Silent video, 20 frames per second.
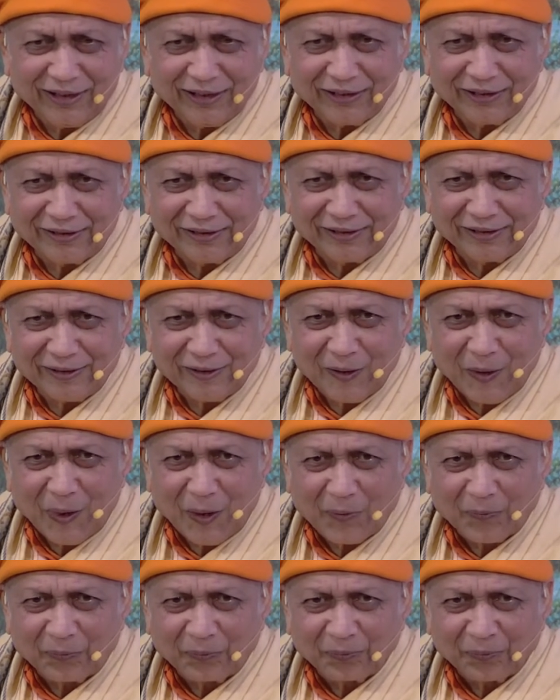It is,
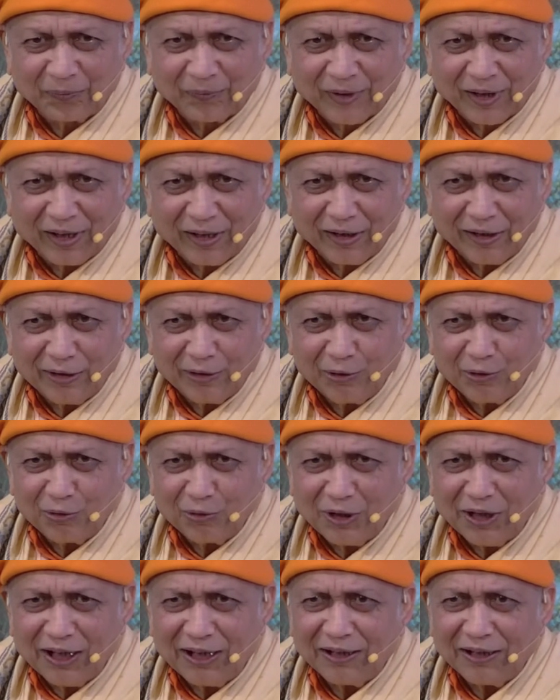uh,